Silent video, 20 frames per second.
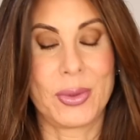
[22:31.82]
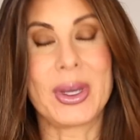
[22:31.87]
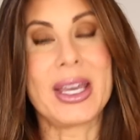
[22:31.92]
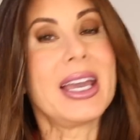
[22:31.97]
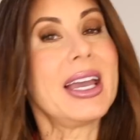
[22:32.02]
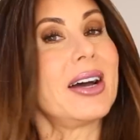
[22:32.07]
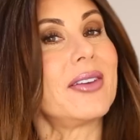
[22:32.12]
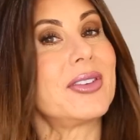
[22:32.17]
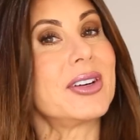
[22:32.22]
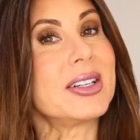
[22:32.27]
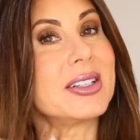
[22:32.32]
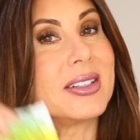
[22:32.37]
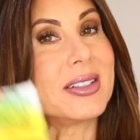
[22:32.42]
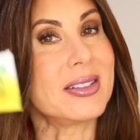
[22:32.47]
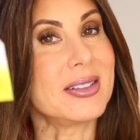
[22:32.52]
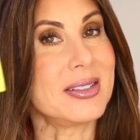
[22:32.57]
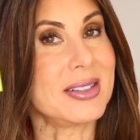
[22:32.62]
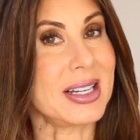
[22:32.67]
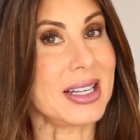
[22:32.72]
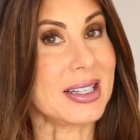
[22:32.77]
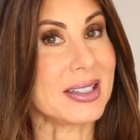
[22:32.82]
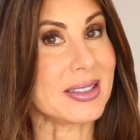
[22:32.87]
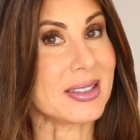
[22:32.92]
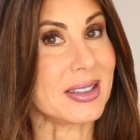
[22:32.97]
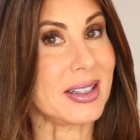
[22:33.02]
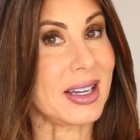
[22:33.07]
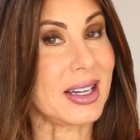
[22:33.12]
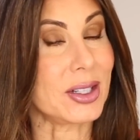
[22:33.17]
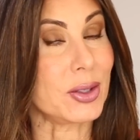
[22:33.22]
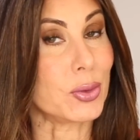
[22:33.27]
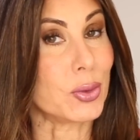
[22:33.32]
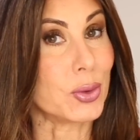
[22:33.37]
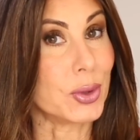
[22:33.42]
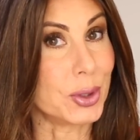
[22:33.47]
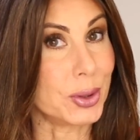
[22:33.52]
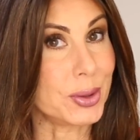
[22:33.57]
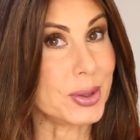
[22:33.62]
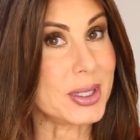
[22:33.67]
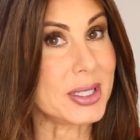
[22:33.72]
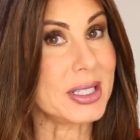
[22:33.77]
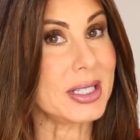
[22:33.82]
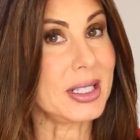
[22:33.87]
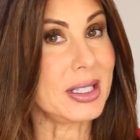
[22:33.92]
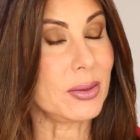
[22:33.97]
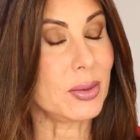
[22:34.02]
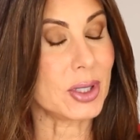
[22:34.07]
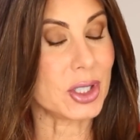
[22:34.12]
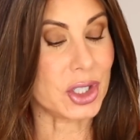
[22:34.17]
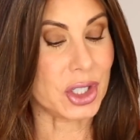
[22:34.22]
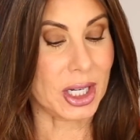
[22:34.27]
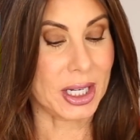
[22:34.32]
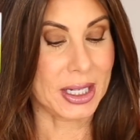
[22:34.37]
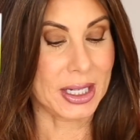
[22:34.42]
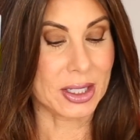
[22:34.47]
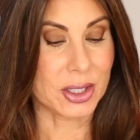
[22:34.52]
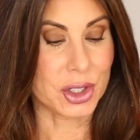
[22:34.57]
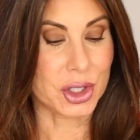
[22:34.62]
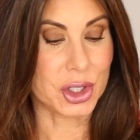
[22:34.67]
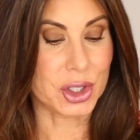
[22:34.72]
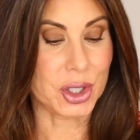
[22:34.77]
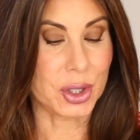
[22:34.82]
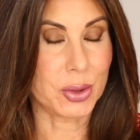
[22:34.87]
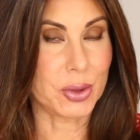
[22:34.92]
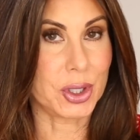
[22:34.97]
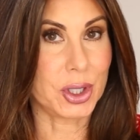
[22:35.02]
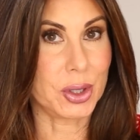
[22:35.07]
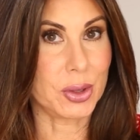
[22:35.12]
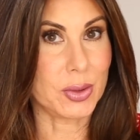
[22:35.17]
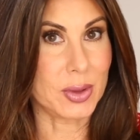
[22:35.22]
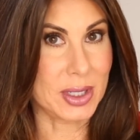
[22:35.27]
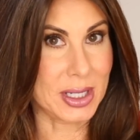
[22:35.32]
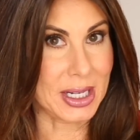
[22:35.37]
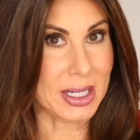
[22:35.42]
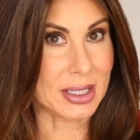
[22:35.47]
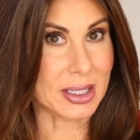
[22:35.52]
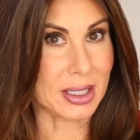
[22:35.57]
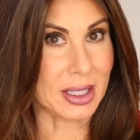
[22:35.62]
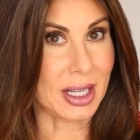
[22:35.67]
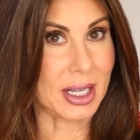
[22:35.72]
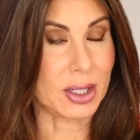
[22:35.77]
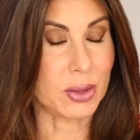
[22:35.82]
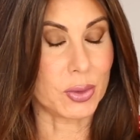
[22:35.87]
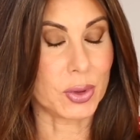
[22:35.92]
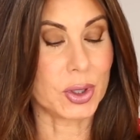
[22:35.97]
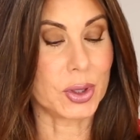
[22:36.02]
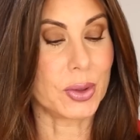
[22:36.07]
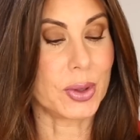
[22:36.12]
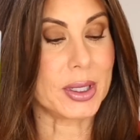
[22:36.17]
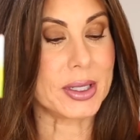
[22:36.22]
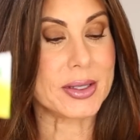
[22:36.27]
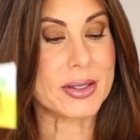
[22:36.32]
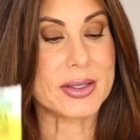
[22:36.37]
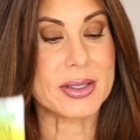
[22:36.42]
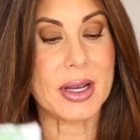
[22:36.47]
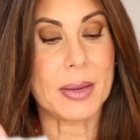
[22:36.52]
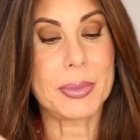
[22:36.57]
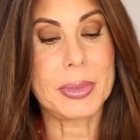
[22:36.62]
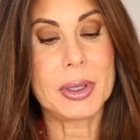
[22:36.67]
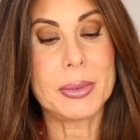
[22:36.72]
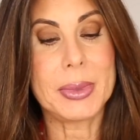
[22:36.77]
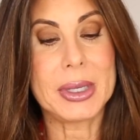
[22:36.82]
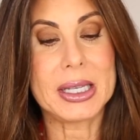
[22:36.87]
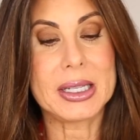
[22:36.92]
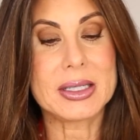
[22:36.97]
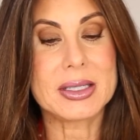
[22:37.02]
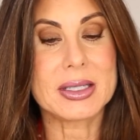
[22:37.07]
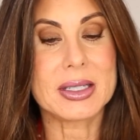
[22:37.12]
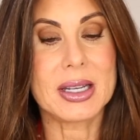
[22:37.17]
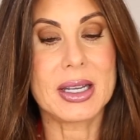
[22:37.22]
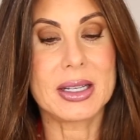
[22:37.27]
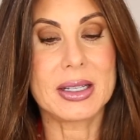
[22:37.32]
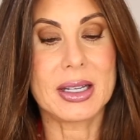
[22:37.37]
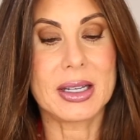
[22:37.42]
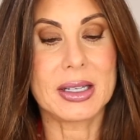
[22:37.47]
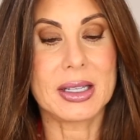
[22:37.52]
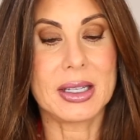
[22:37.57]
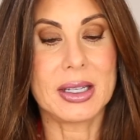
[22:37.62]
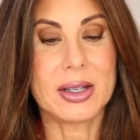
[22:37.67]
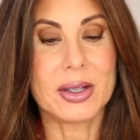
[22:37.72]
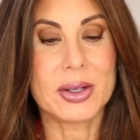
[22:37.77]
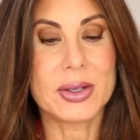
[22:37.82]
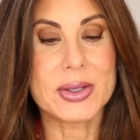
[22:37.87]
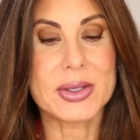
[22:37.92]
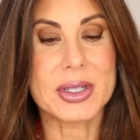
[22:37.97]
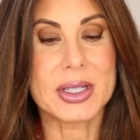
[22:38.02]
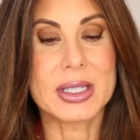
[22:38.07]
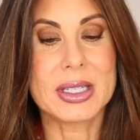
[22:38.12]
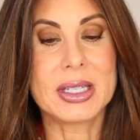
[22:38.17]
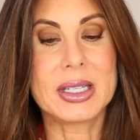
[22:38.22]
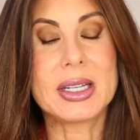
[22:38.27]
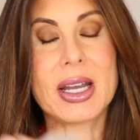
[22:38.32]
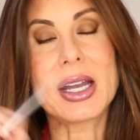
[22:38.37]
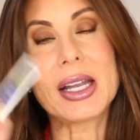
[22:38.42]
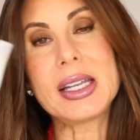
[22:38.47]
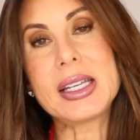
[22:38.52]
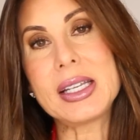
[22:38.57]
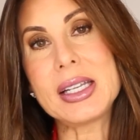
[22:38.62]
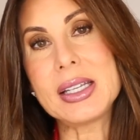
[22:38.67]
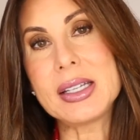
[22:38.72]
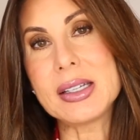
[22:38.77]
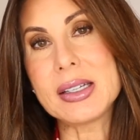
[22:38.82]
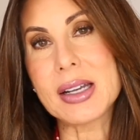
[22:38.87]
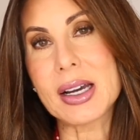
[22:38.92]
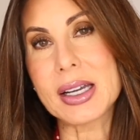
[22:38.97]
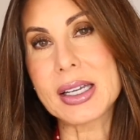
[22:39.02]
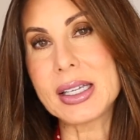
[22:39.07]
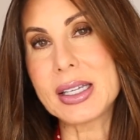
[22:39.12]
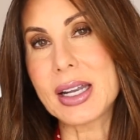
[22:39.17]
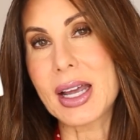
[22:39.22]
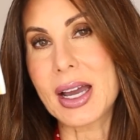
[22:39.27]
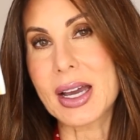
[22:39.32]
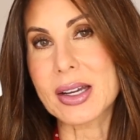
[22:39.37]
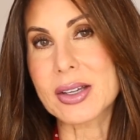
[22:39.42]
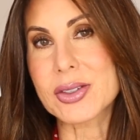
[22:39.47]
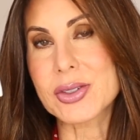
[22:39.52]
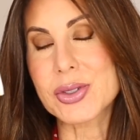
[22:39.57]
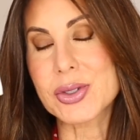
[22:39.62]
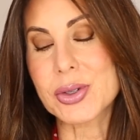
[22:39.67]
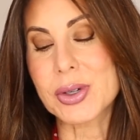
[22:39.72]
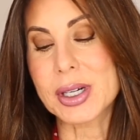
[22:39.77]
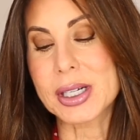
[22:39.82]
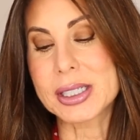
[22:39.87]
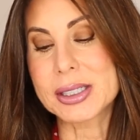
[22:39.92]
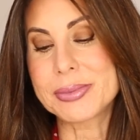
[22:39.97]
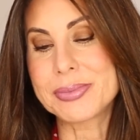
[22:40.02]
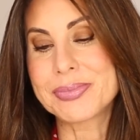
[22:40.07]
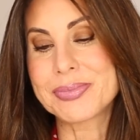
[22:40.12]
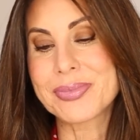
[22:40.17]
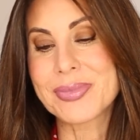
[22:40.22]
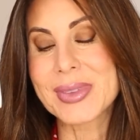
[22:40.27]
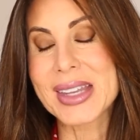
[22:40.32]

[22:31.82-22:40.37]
We have a dandelion root tea, which I had showed you dandelion root in supplement. And then here's a nighty night extra.